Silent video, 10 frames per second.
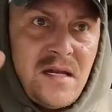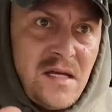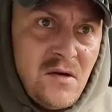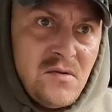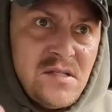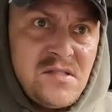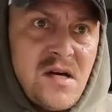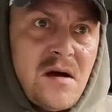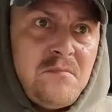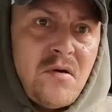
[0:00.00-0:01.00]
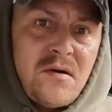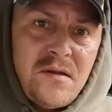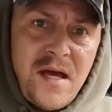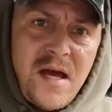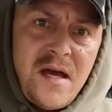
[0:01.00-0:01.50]
and he only saw part
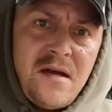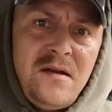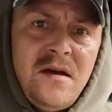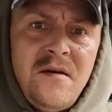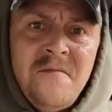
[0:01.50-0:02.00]
of the hand